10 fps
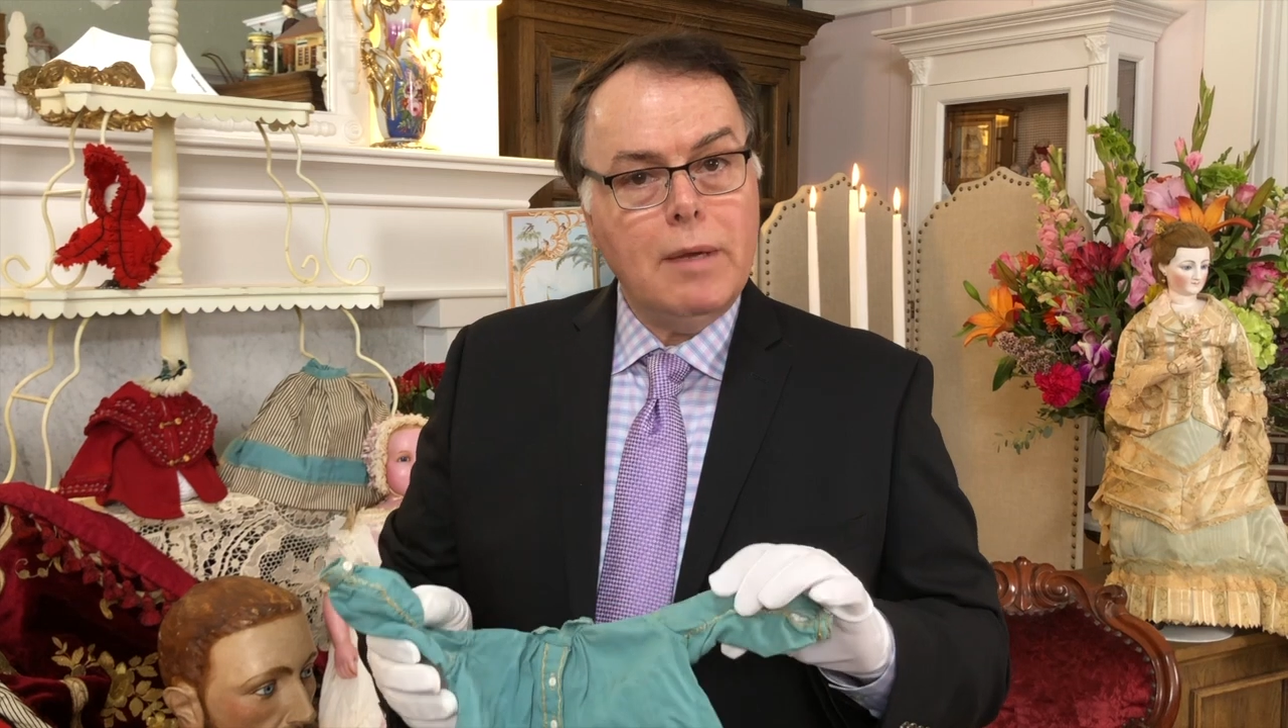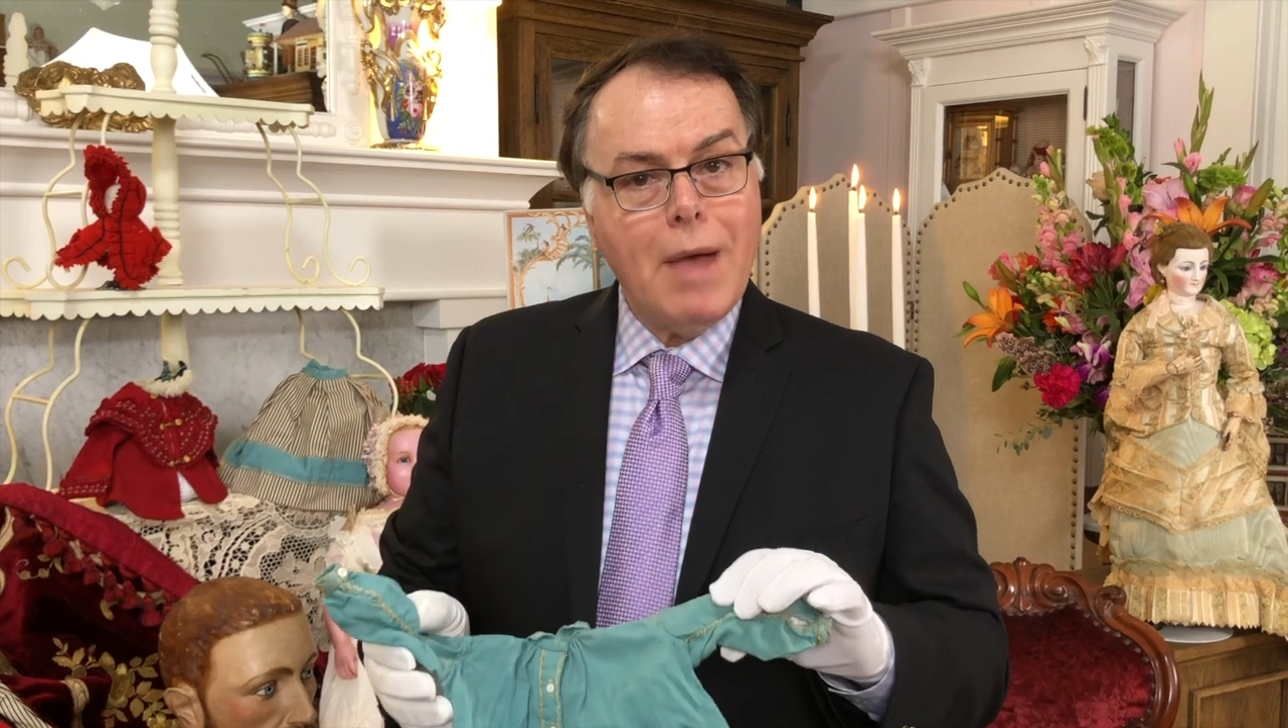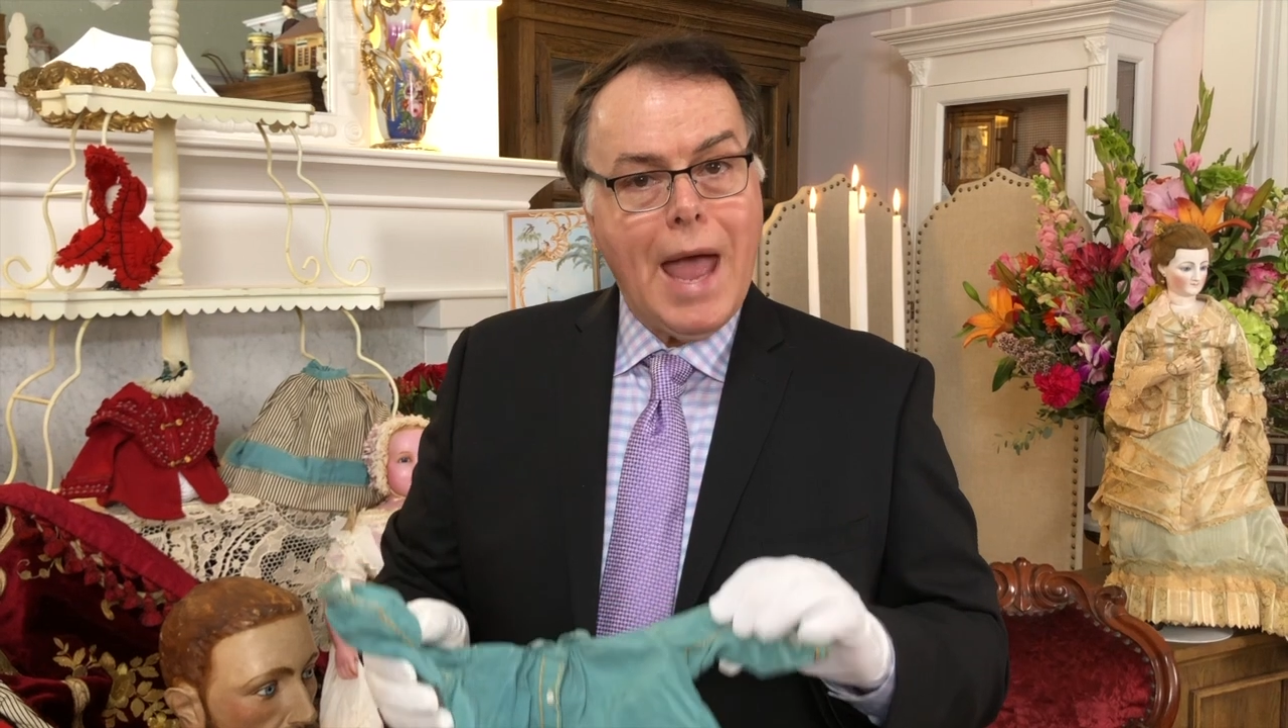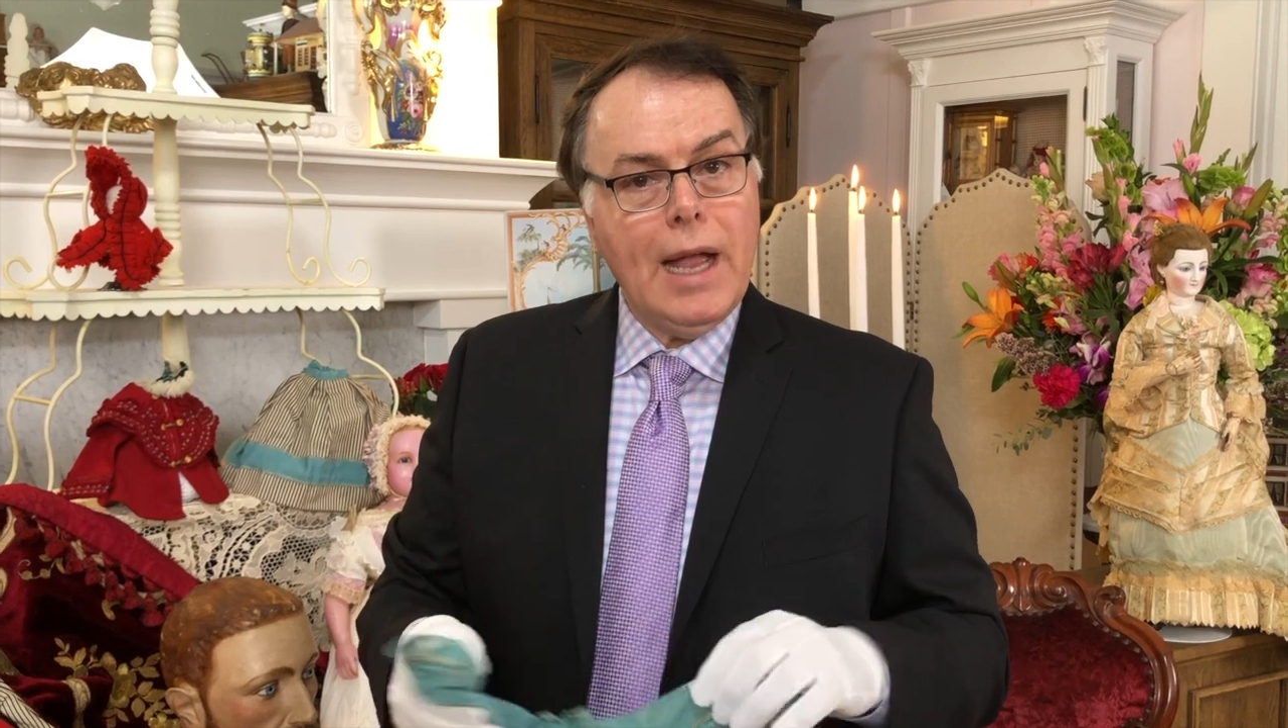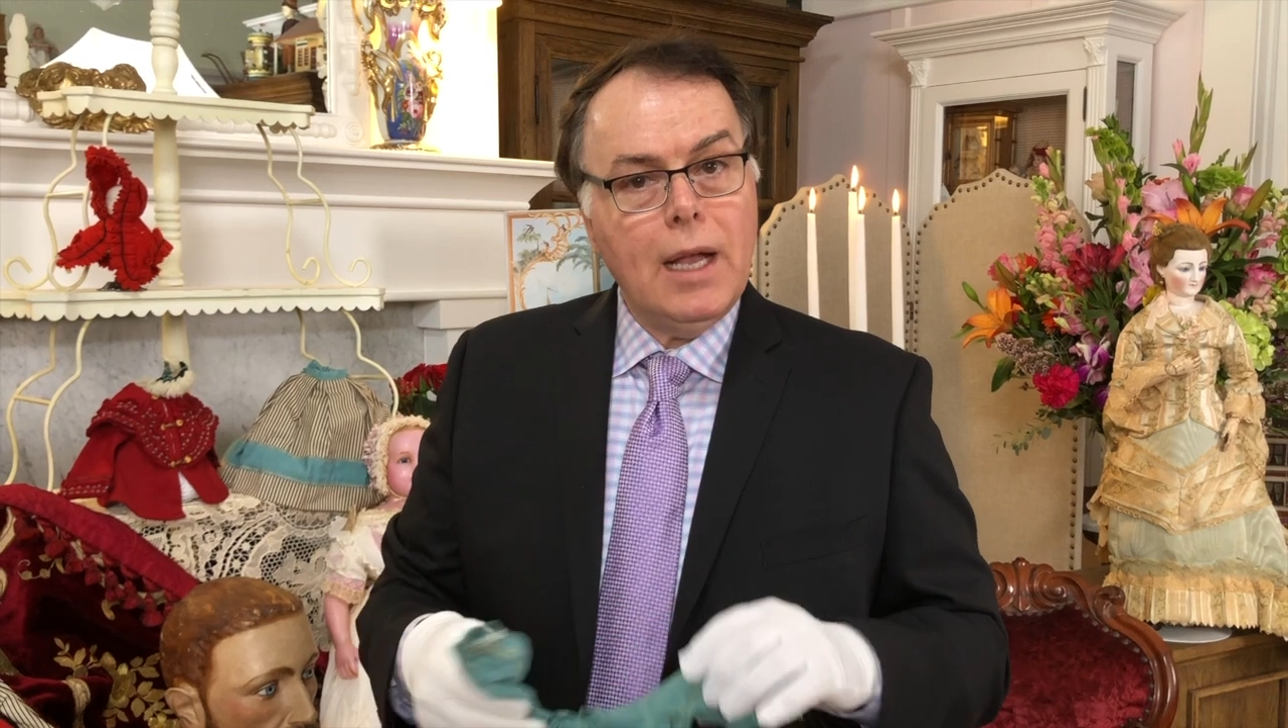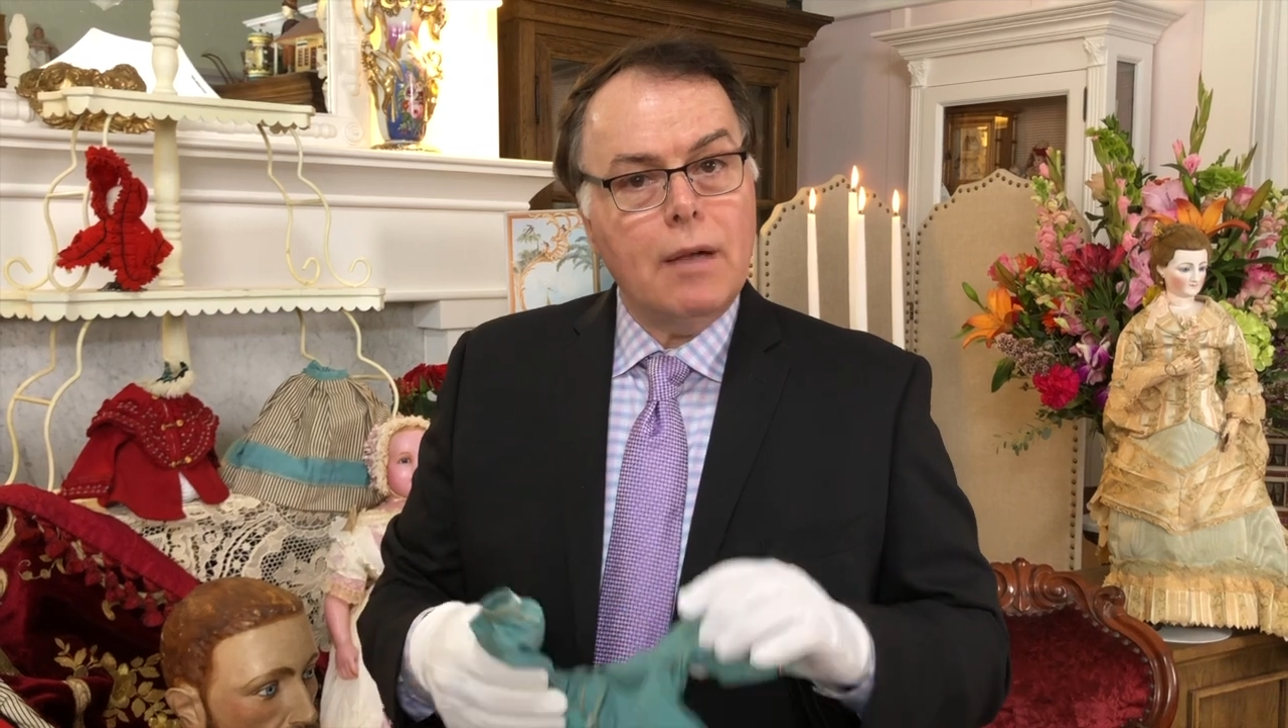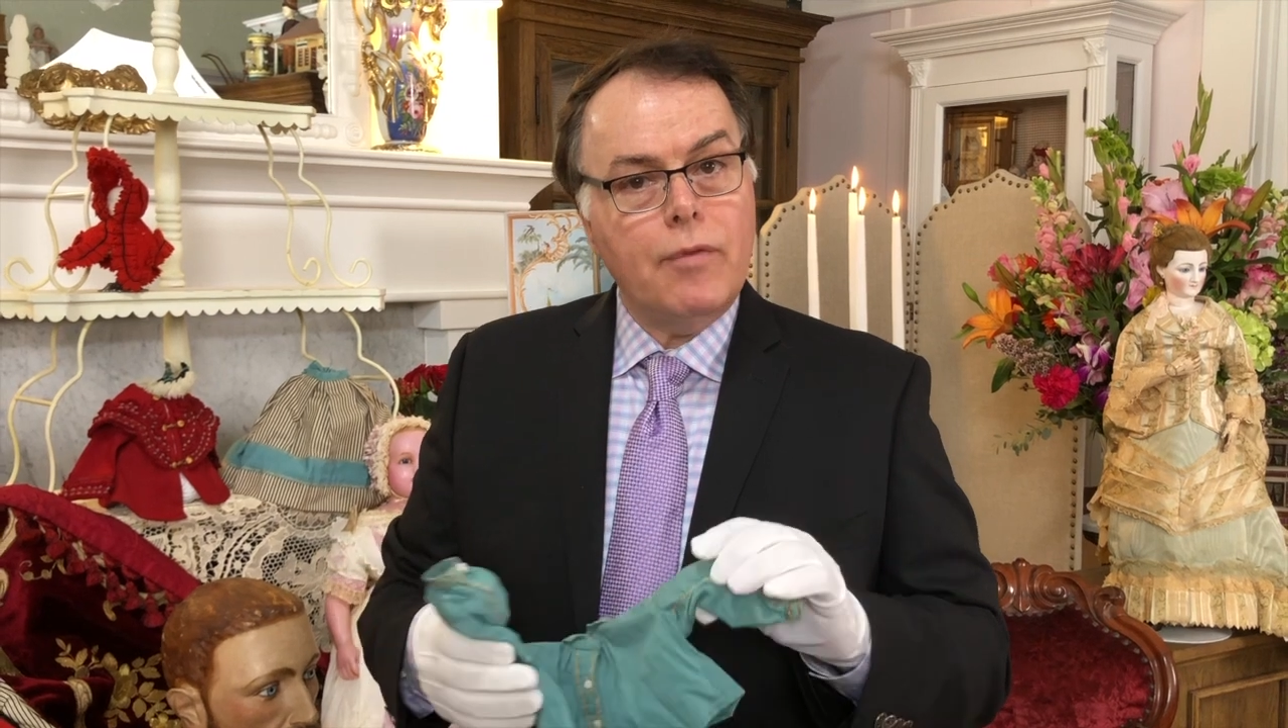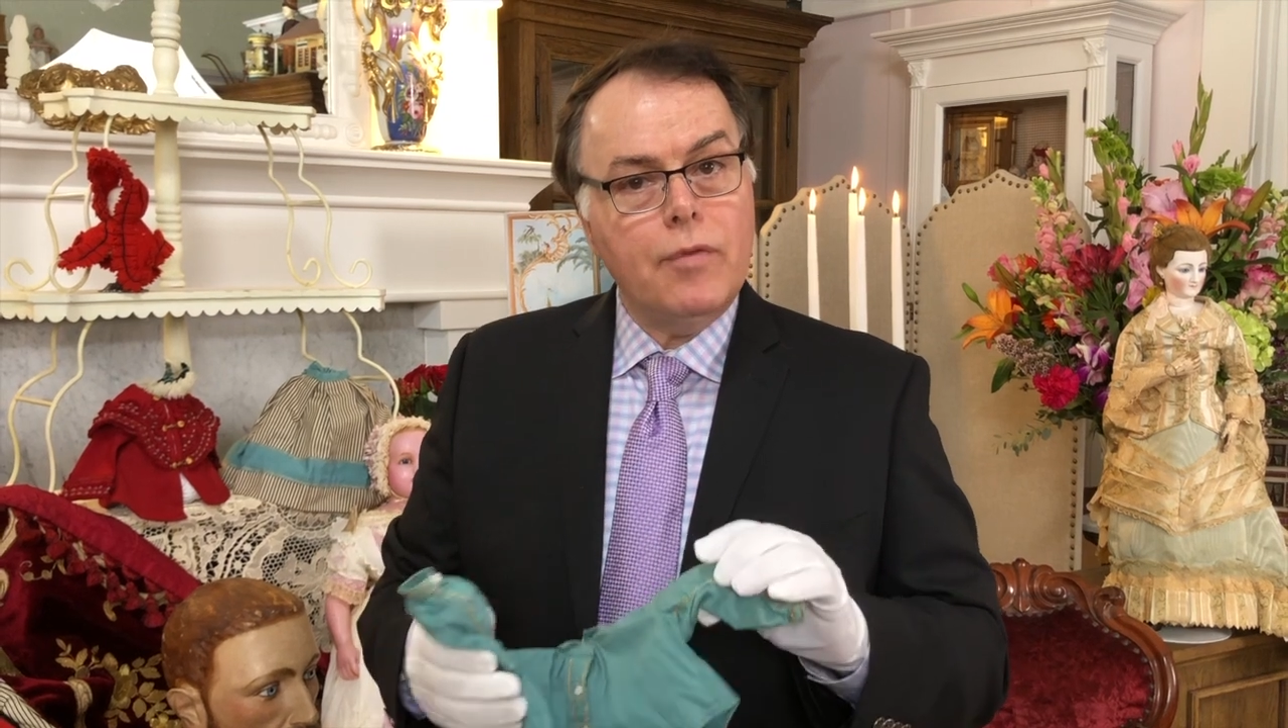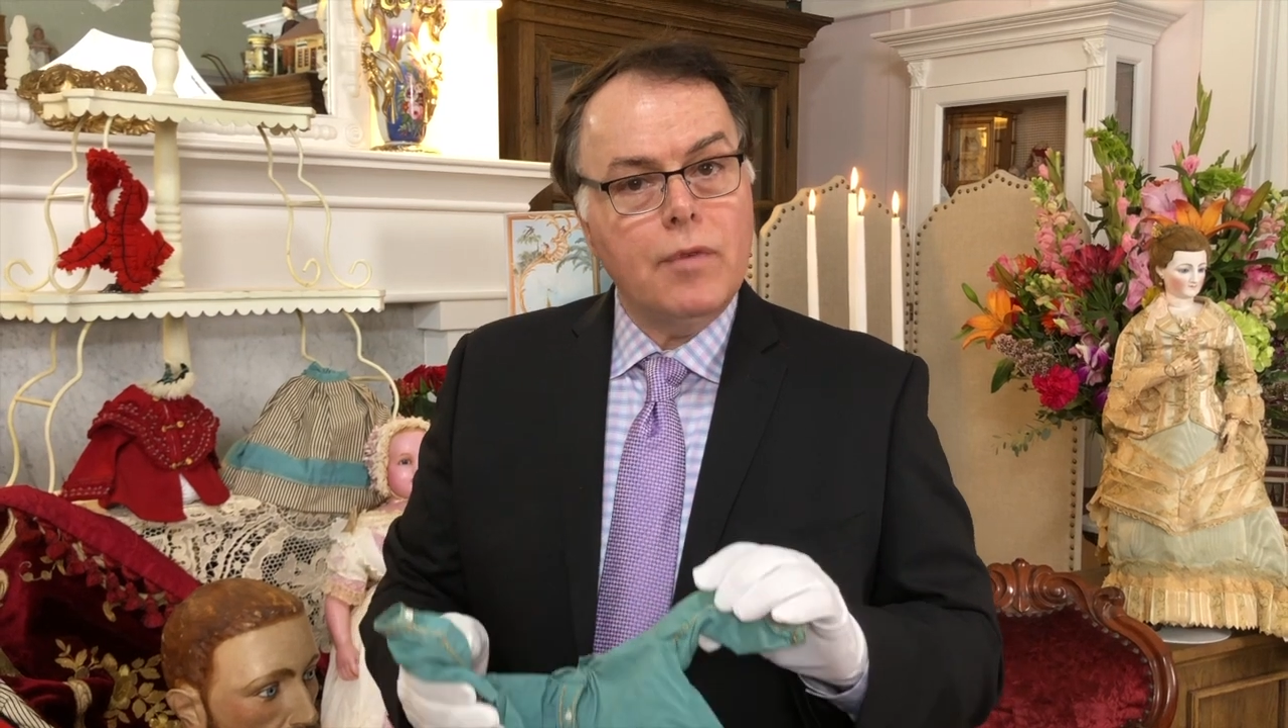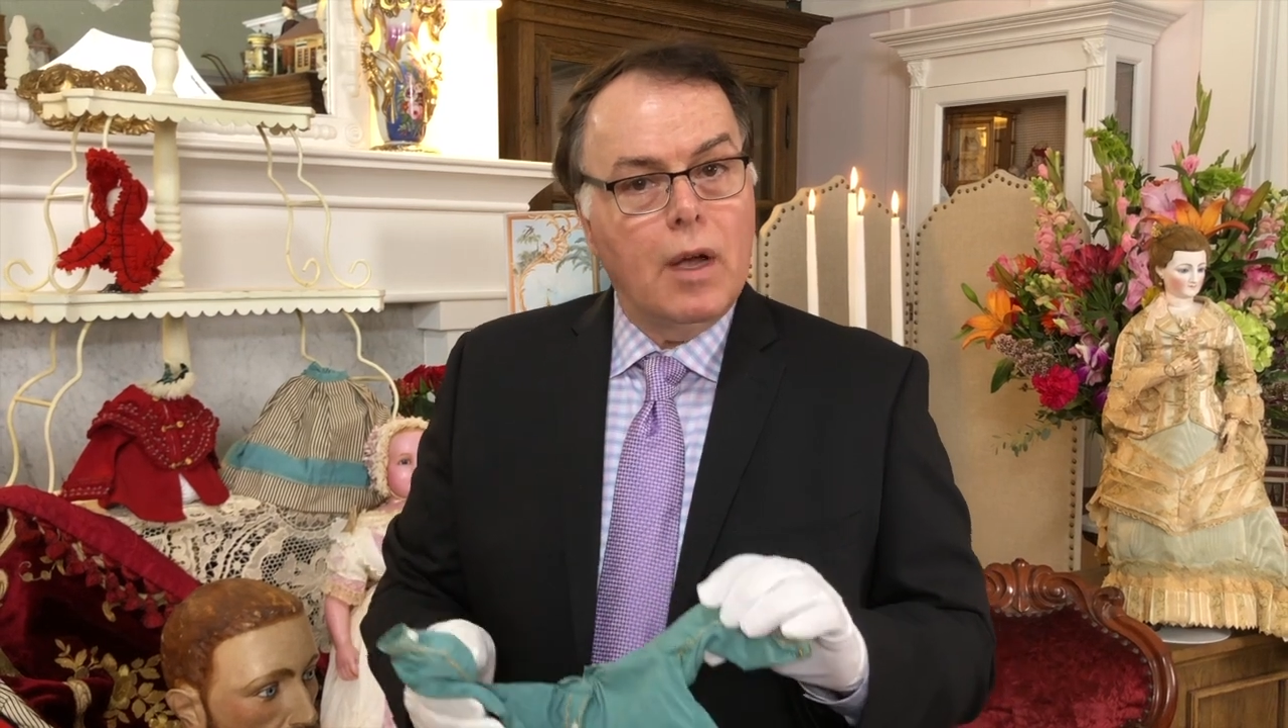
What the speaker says: bank of